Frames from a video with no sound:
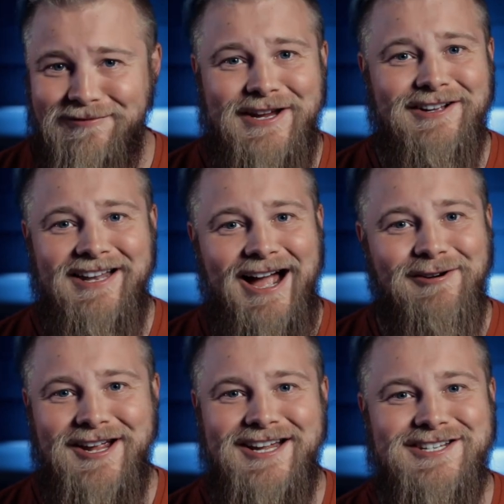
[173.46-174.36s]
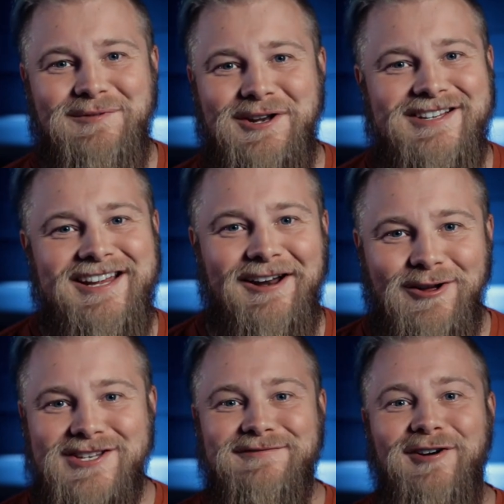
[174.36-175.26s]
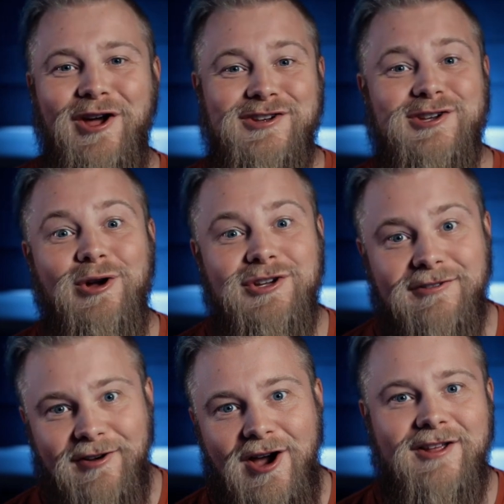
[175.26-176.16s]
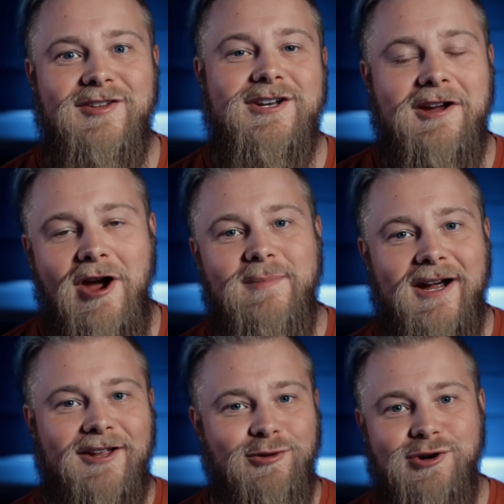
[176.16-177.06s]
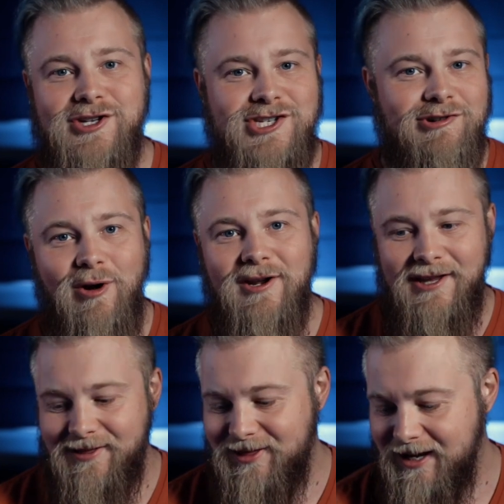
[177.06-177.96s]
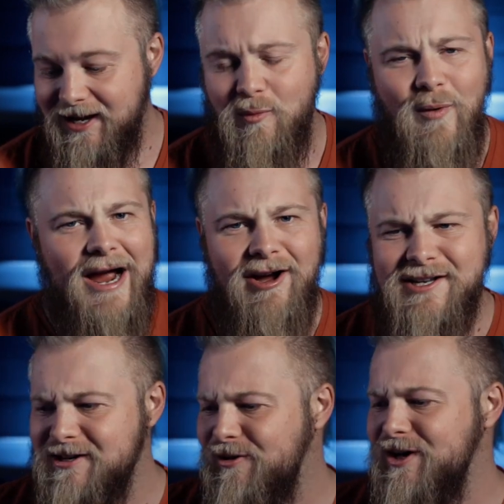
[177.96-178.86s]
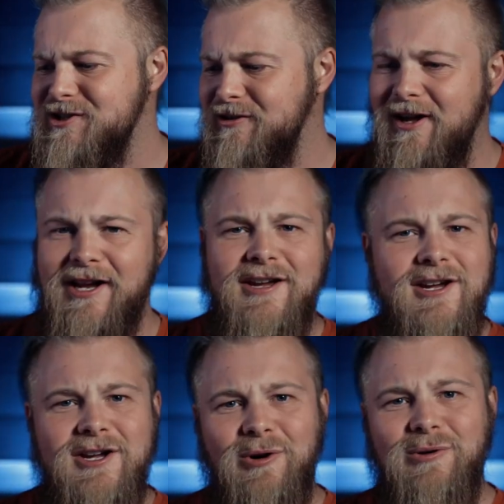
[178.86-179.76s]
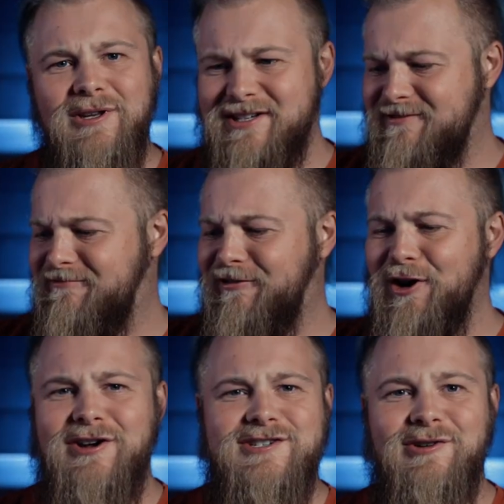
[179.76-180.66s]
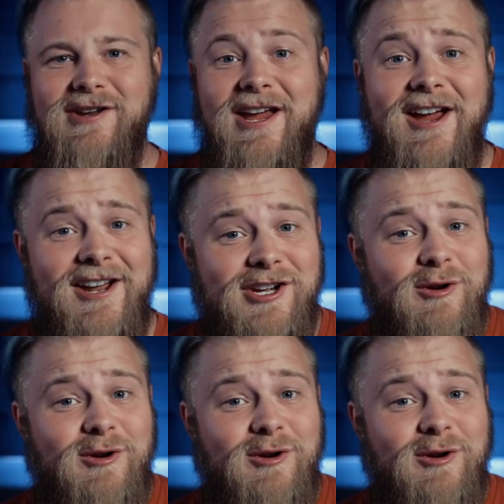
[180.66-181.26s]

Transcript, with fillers: feel how it is when you take lots of photos on your phone and then you go back through and you're scrolling and thinking, wow, I didn't know I took like all these photos on here and